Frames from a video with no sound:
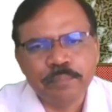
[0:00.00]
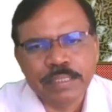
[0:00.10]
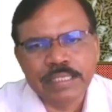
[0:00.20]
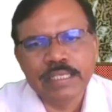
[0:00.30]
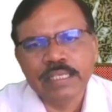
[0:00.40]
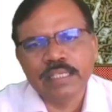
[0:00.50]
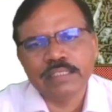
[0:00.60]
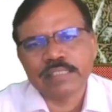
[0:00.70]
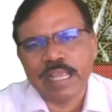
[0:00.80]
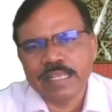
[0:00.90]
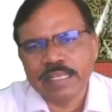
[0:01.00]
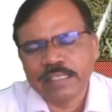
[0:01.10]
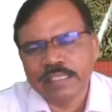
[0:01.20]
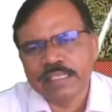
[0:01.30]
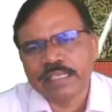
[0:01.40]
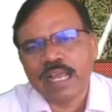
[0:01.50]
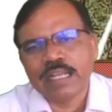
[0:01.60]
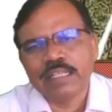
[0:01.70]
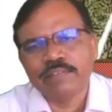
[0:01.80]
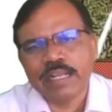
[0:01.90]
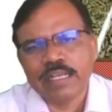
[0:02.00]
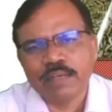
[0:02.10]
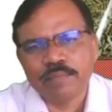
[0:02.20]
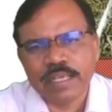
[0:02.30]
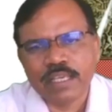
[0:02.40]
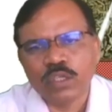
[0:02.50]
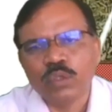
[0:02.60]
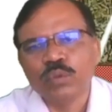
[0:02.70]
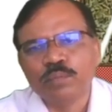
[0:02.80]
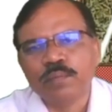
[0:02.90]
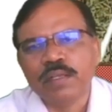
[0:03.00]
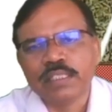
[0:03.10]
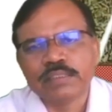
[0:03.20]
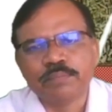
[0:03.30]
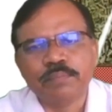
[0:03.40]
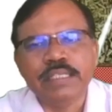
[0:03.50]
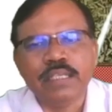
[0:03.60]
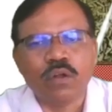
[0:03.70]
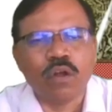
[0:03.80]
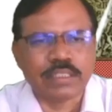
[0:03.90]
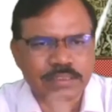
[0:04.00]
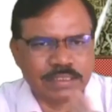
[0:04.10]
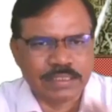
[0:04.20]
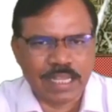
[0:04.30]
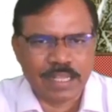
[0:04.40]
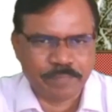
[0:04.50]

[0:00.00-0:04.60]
P sin theta divided by Q plus P cos theta.